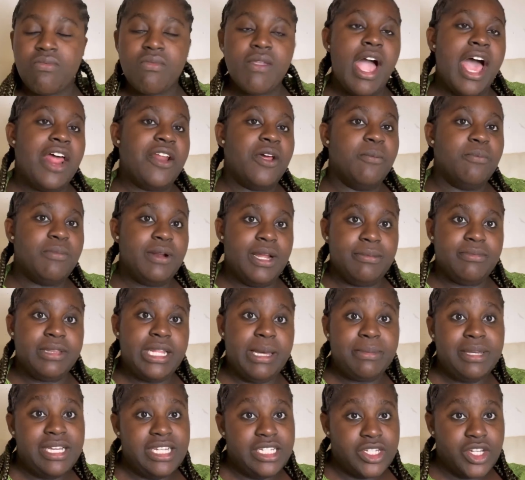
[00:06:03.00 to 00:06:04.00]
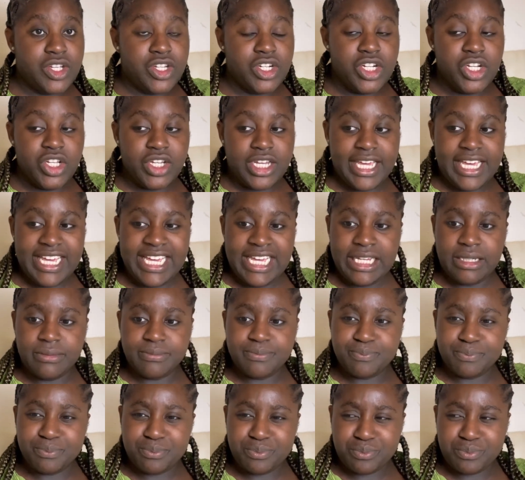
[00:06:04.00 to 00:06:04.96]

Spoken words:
I don't blame them. He's good looking.